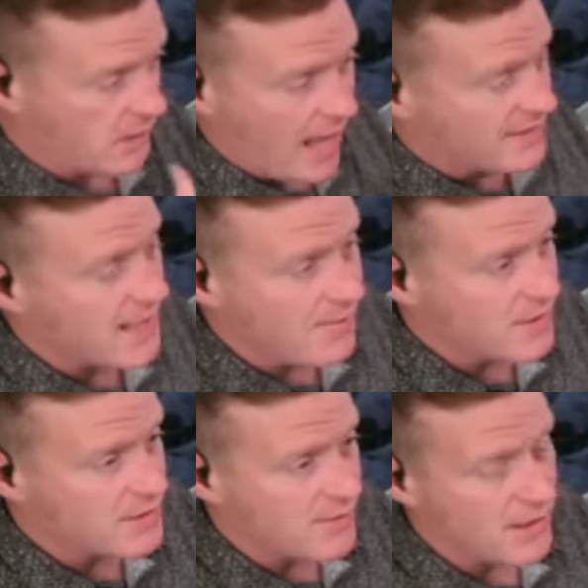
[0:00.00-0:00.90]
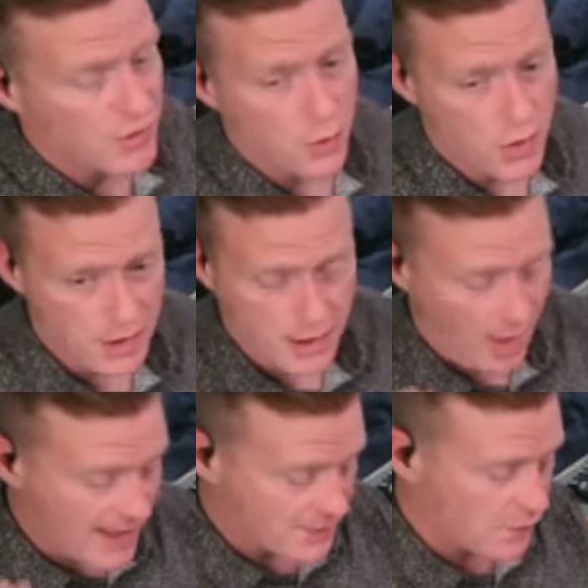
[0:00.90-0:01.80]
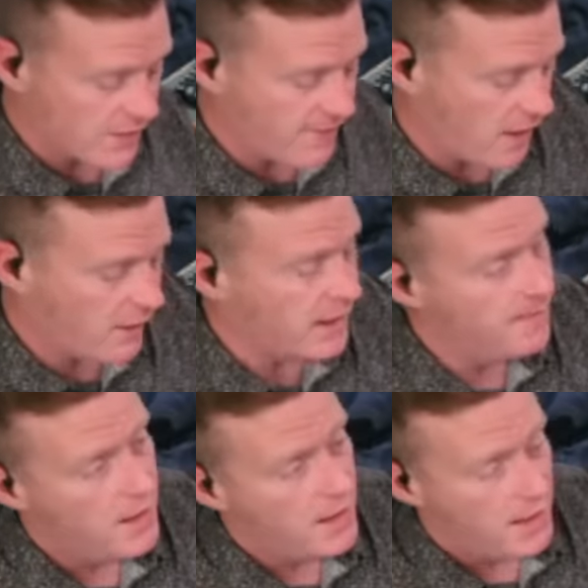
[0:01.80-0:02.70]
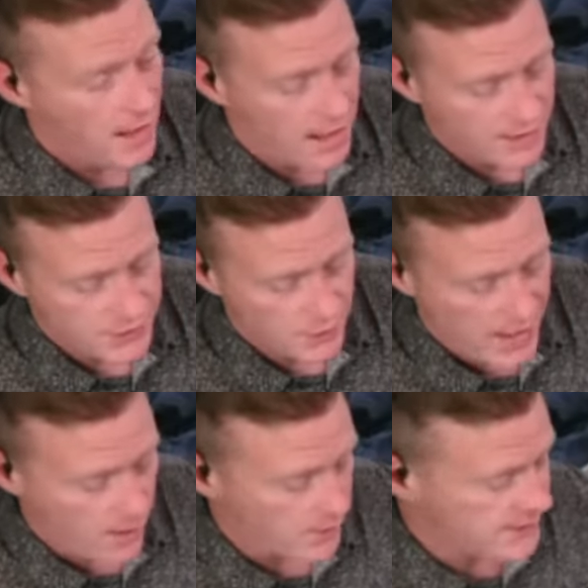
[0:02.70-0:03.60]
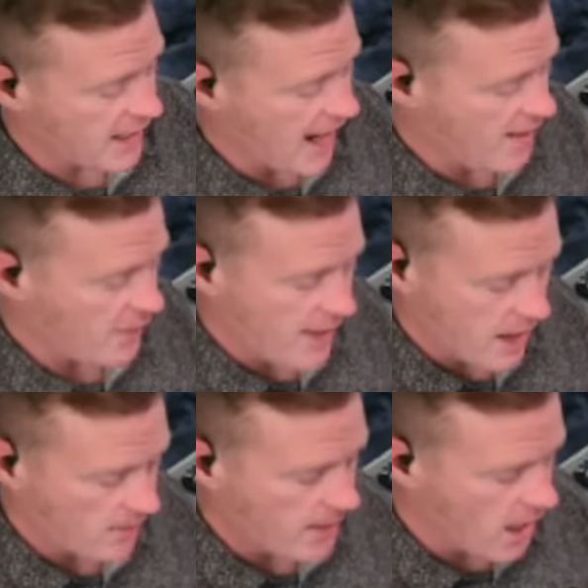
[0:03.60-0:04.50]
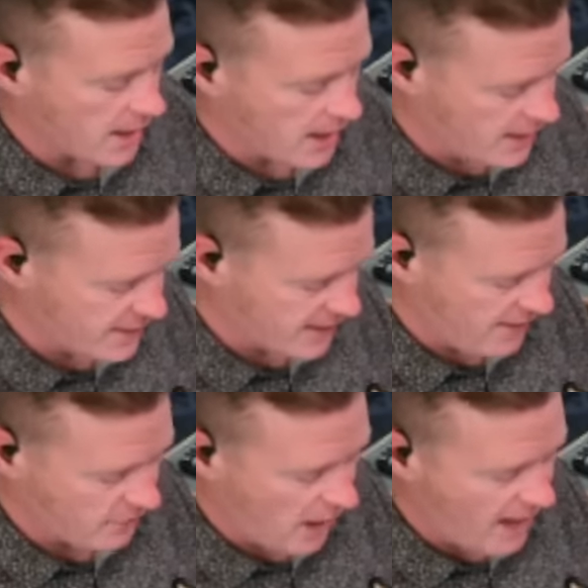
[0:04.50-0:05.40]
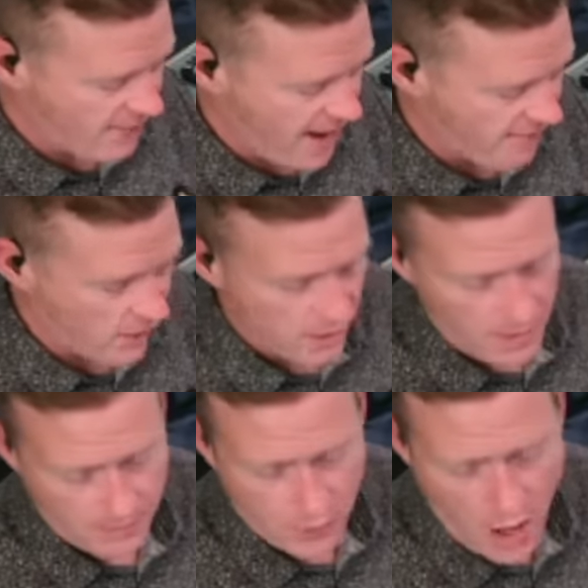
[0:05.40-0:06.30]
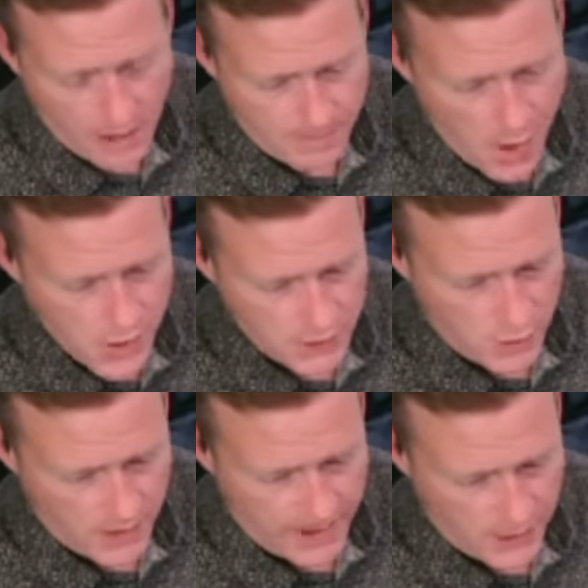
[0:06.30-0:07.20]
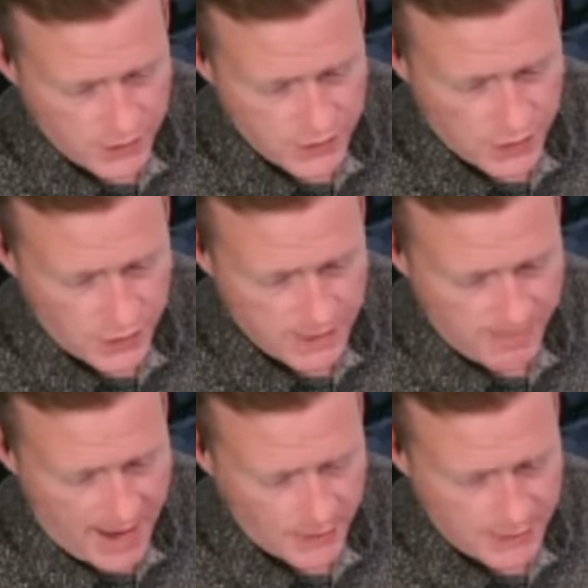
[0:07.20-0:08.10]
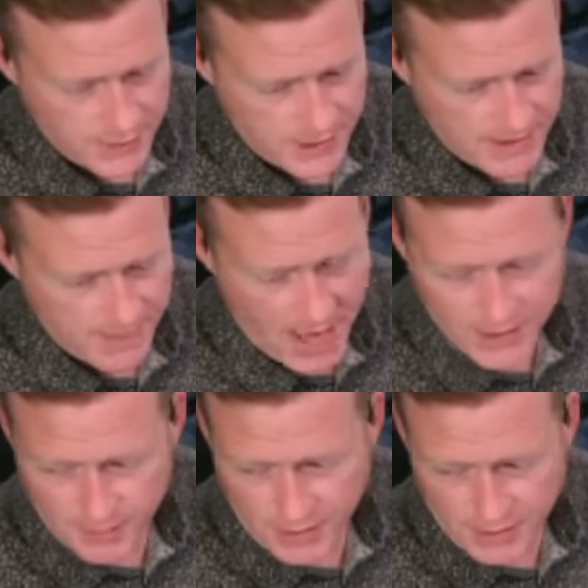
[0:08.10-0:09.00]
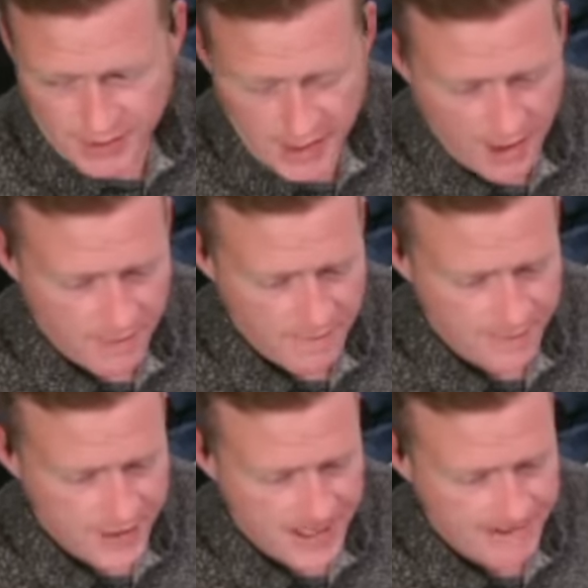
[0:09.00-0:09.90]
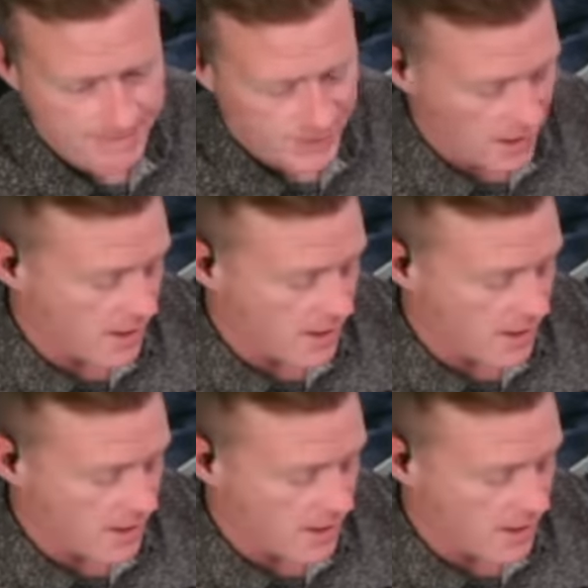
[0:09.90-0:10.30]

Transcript: a Class A misdemeanor or a Class 3 felony? Uh, so, yeah, what's going to happen there? Uh, Guns Save Life have a, a, blog post where they're concerned about the possibility of the